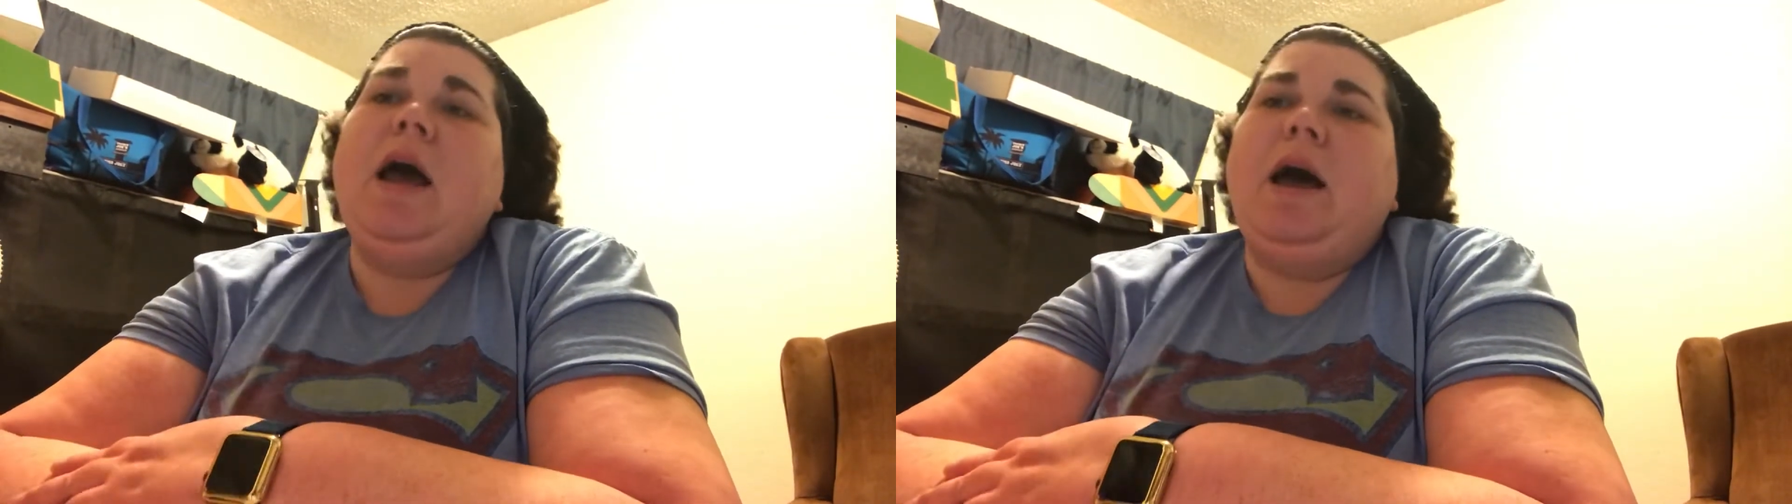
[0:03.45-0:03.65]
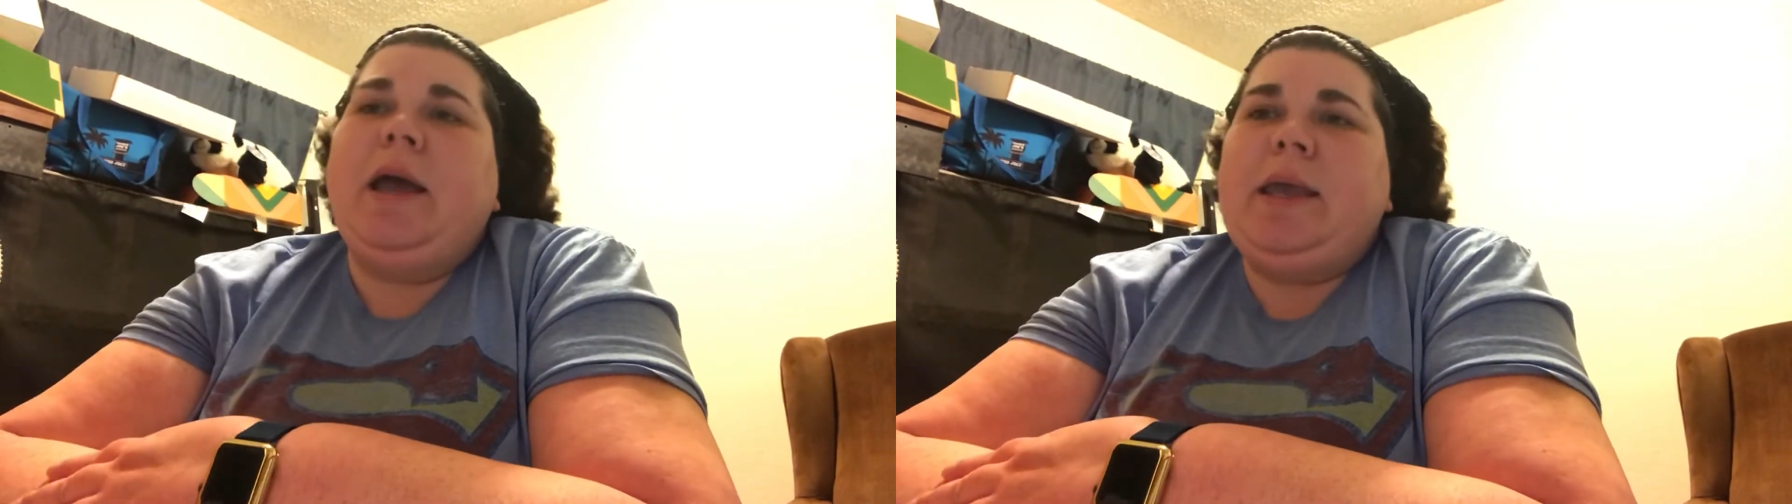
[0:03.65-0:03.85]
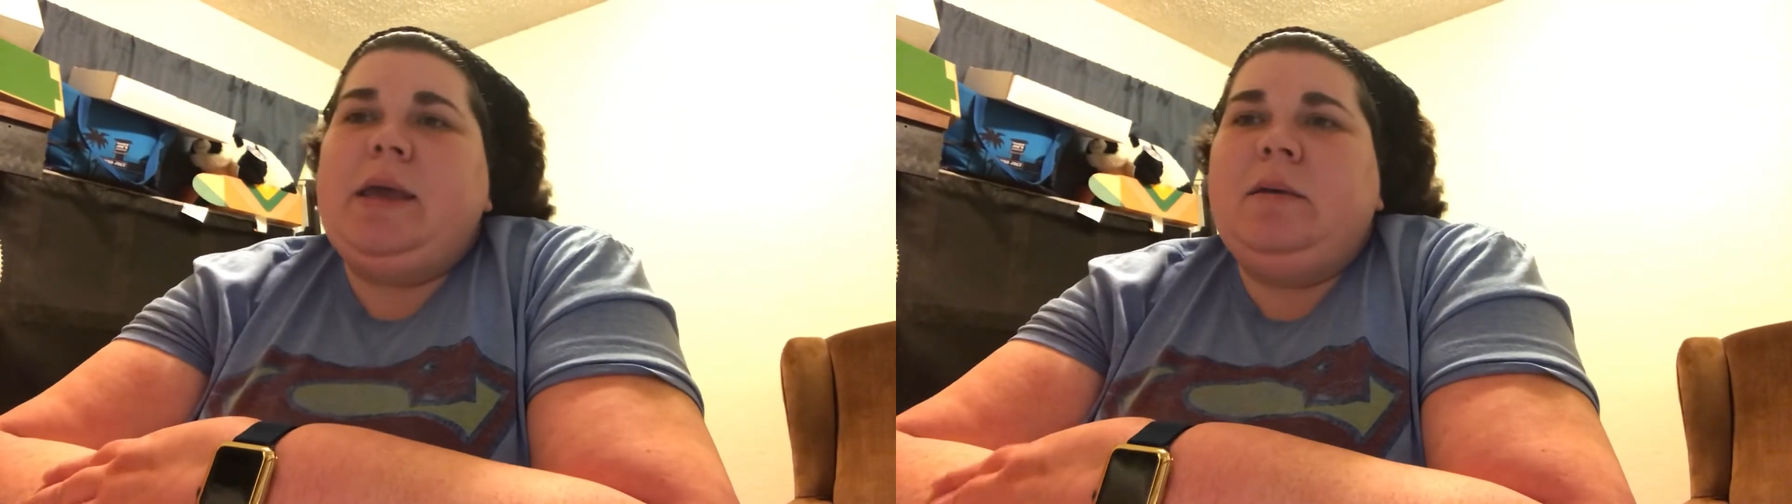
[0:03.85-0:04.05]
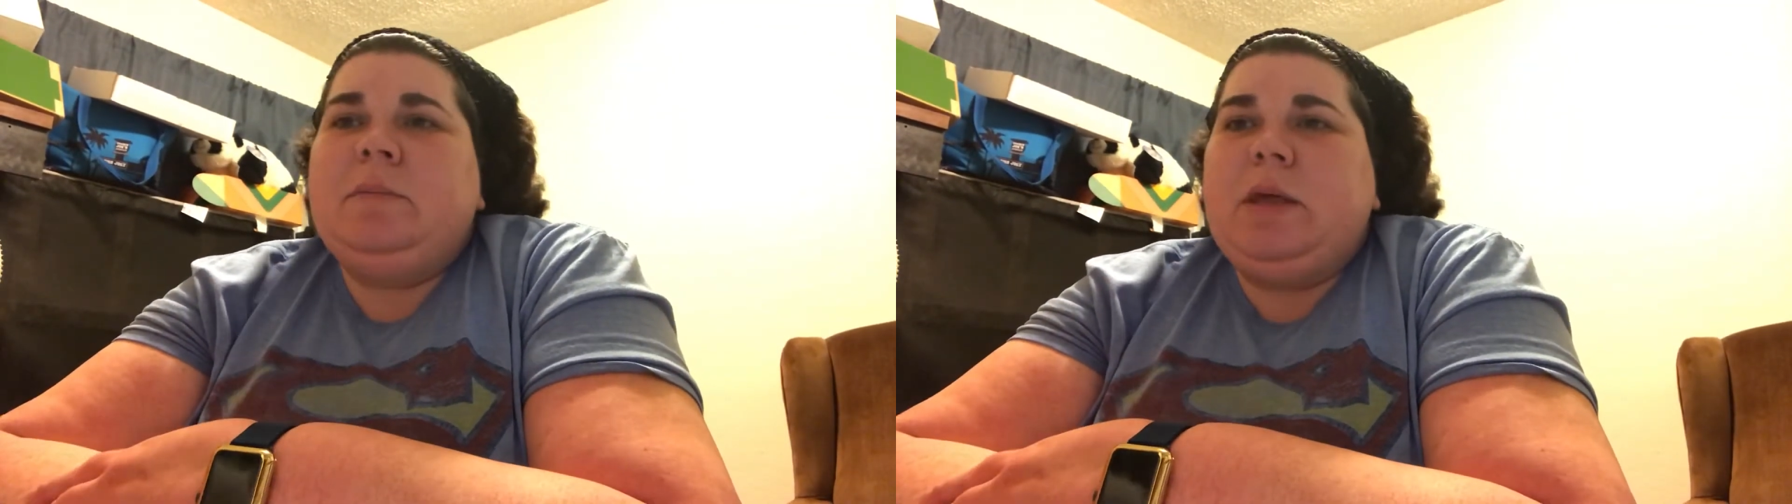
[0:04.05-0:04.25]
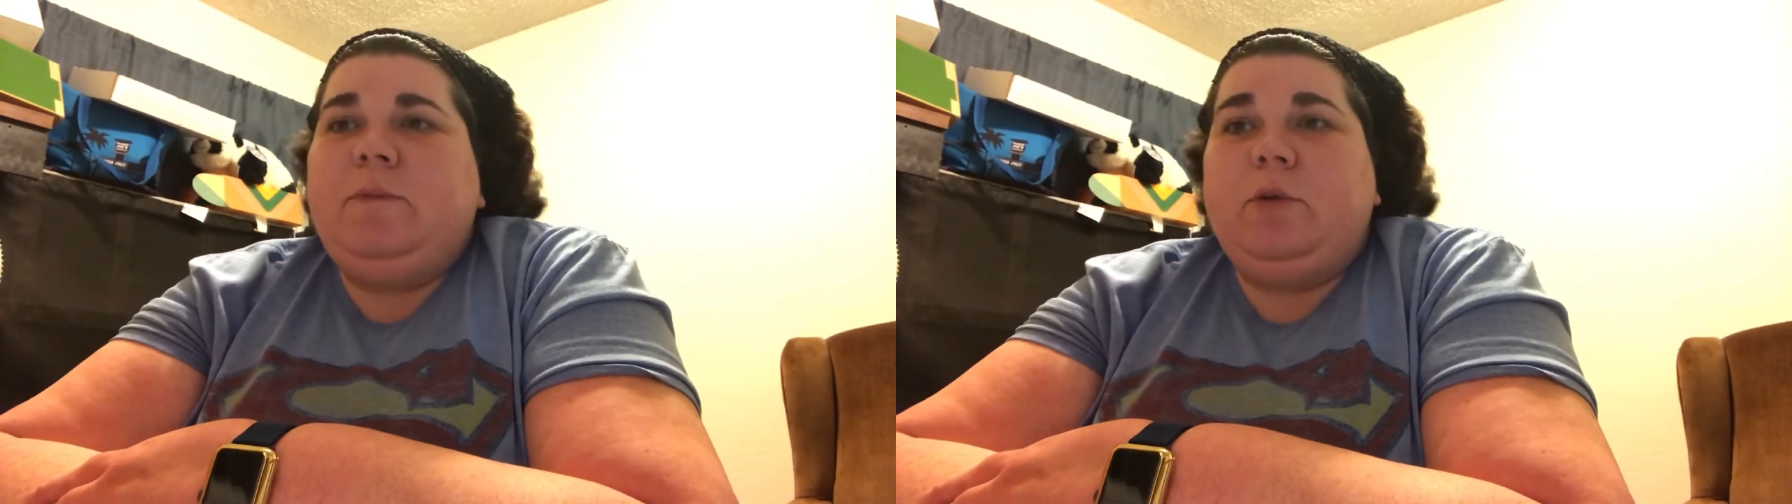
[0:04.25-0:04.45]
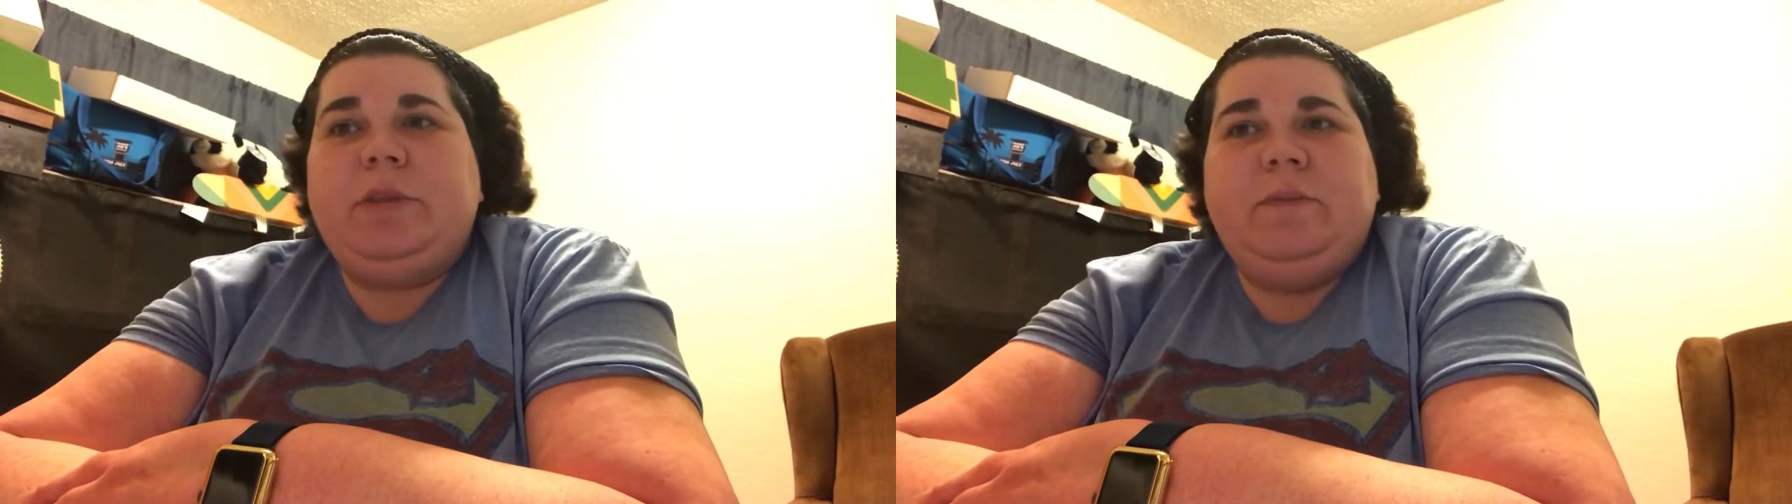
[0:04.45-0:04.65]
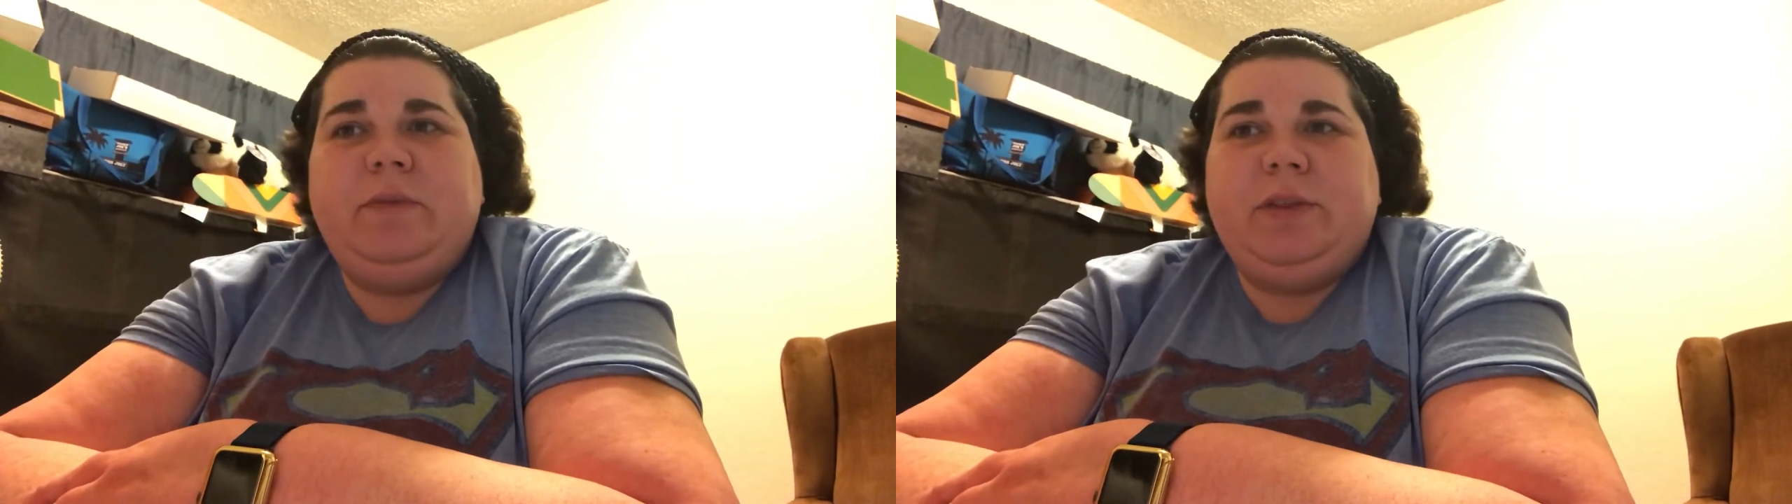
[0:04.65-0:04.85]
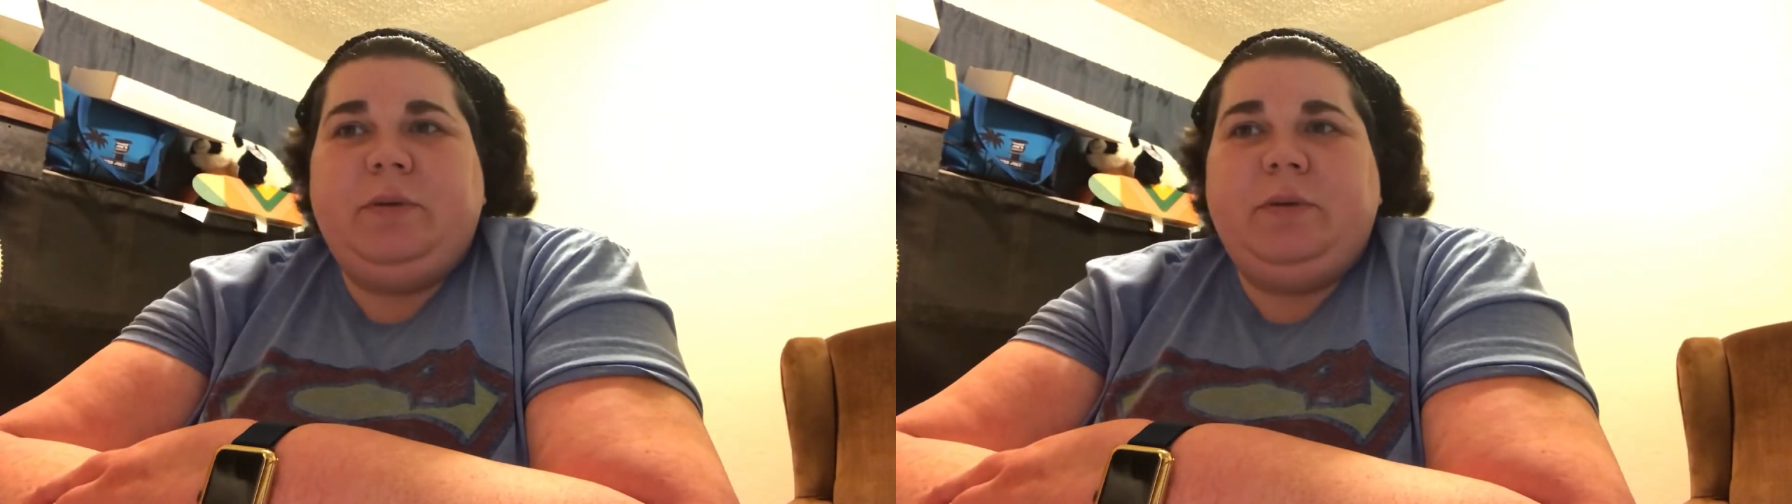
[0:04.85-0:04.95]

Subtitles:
I am the 4th and 5th